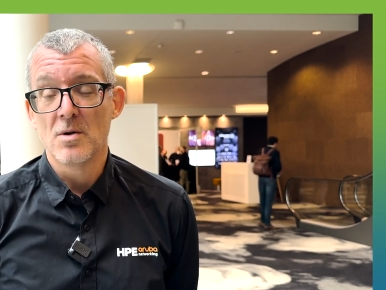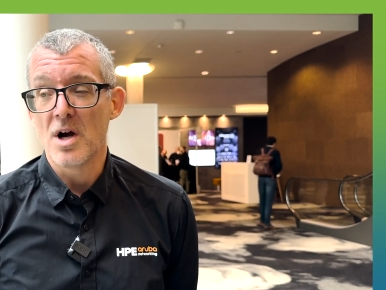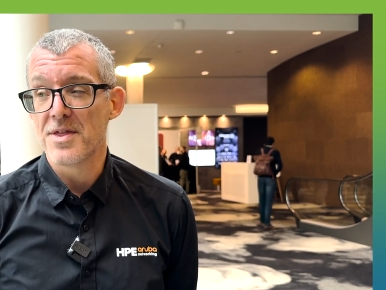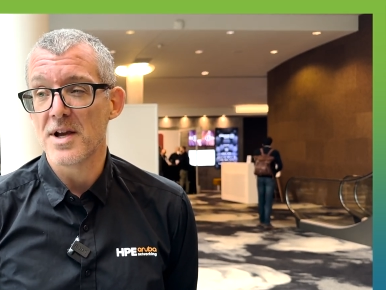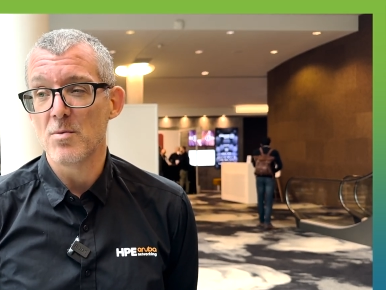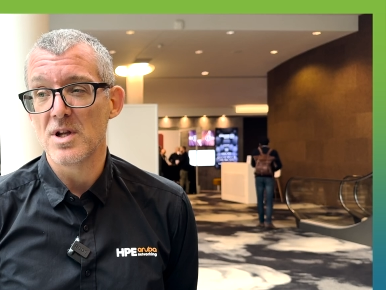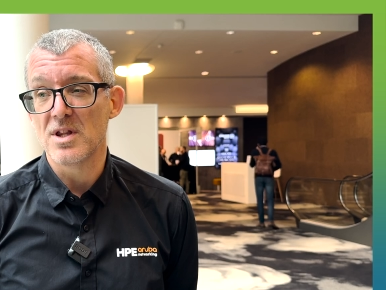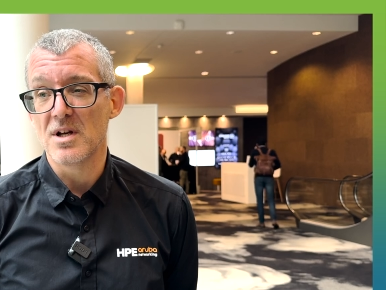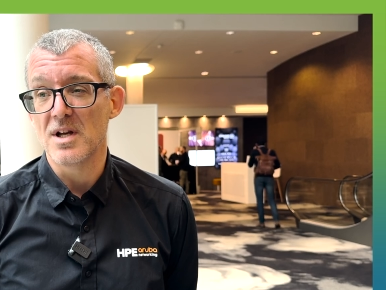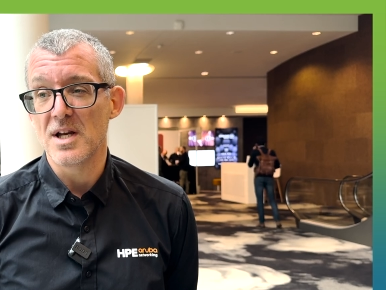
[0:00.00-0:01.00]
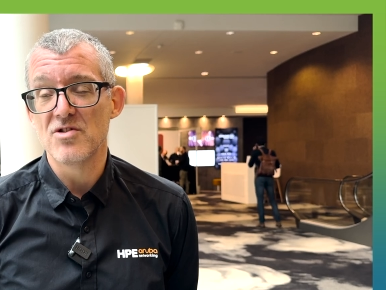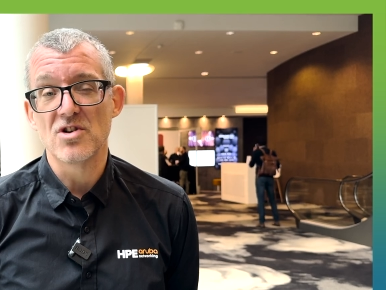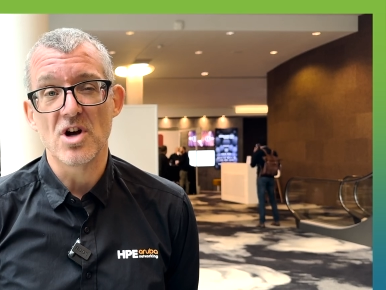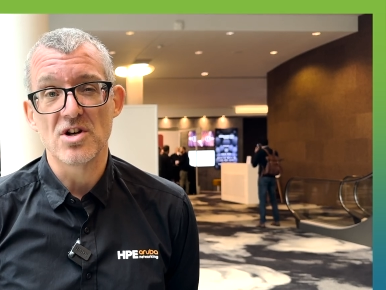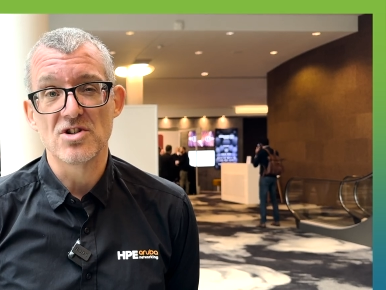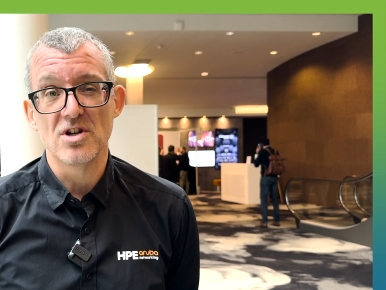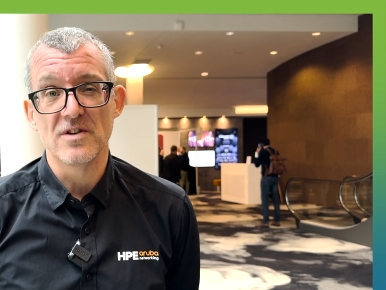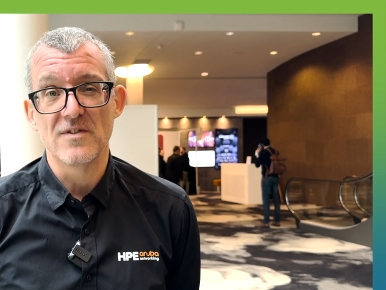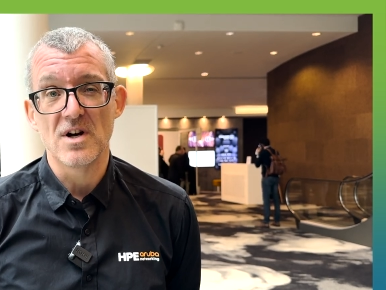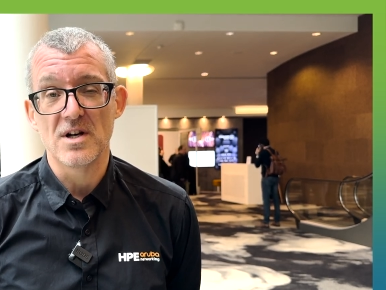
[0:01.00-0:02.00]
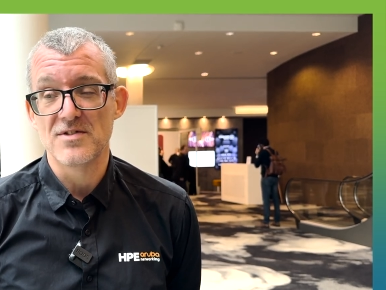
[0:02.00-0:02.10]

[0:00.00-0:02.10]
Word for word: I think with the introduction of uh,